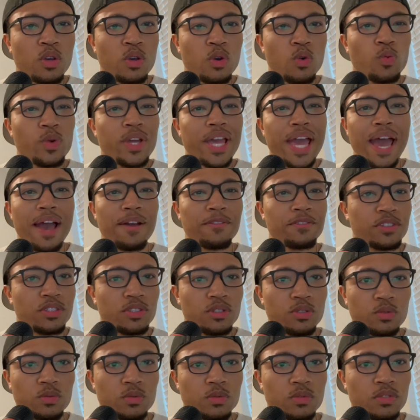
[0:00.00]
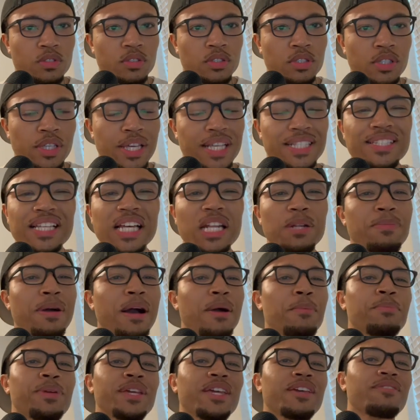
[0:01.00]
We have to. It's not
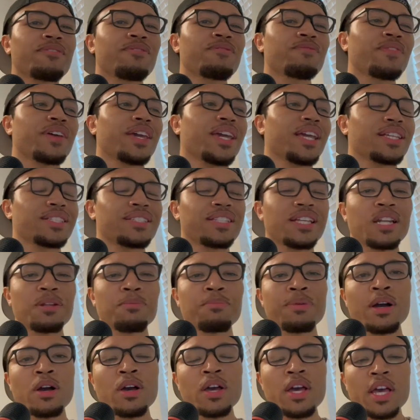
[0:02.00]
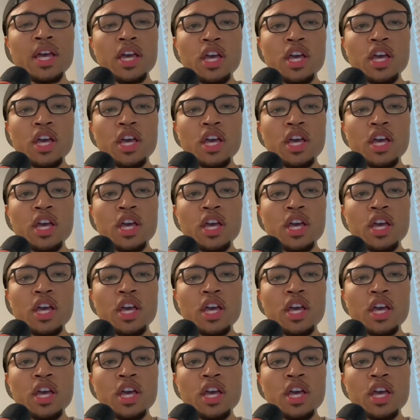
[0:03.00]
about being fake. It's not about.